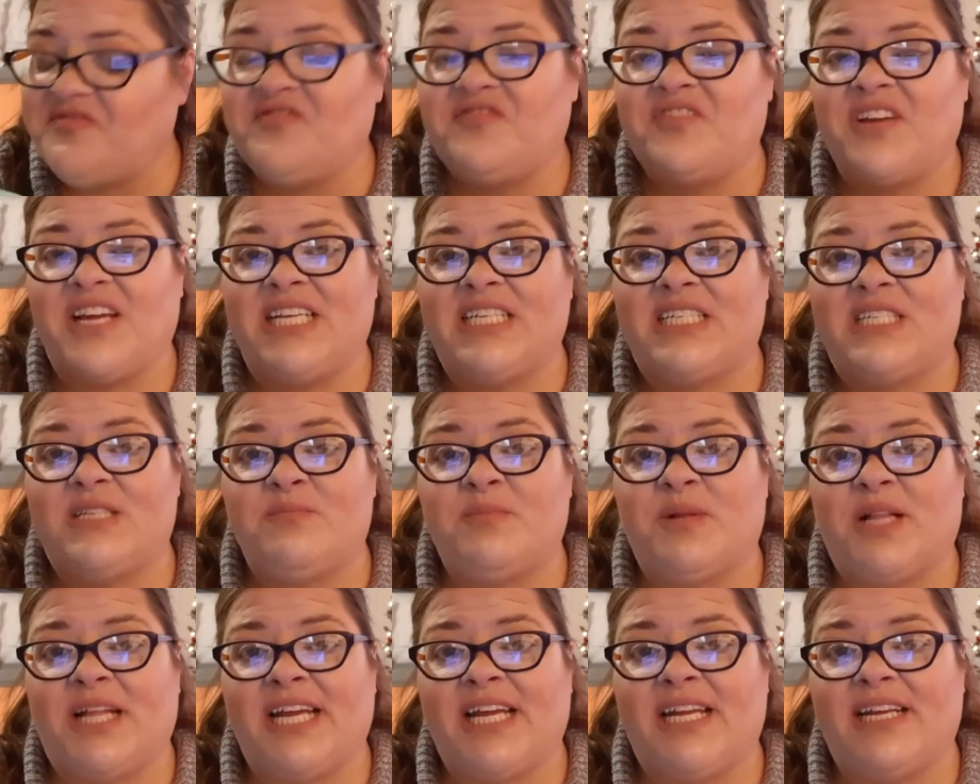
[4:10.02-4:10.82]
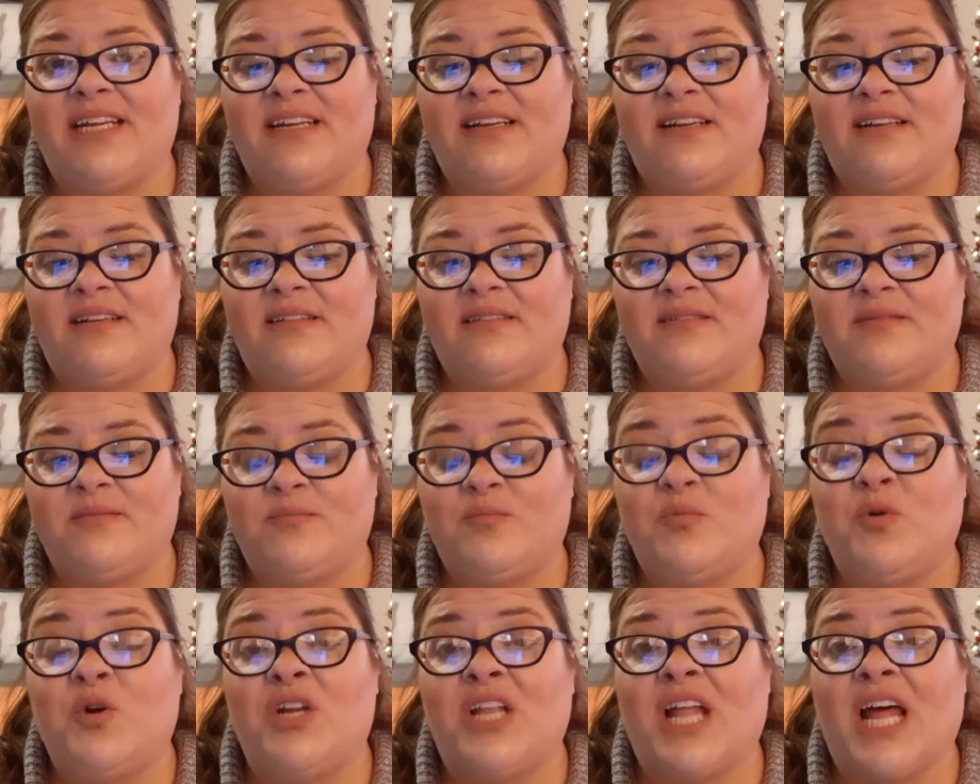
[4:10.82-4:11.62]
face planted,
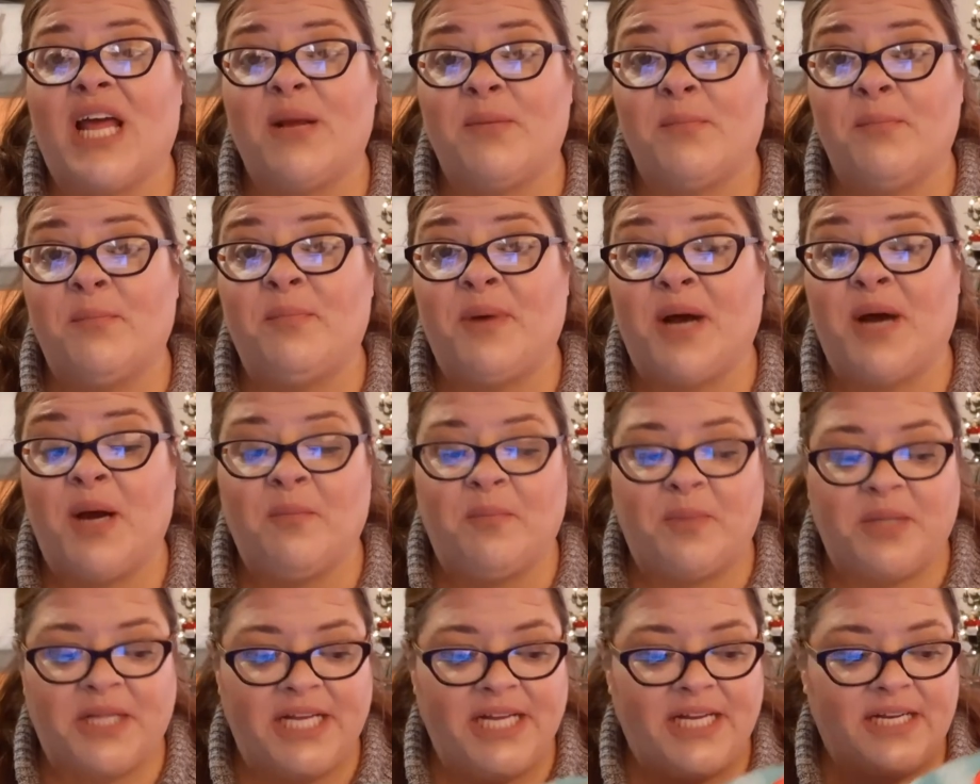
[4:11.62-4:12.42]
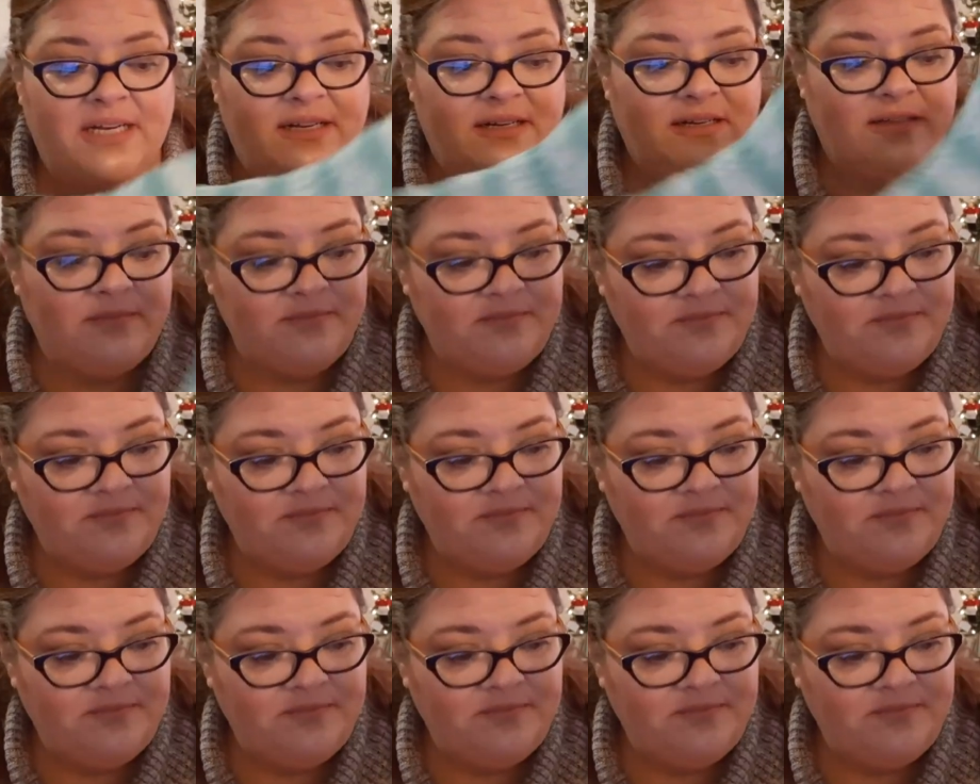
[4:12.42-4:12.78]
more like butt planted.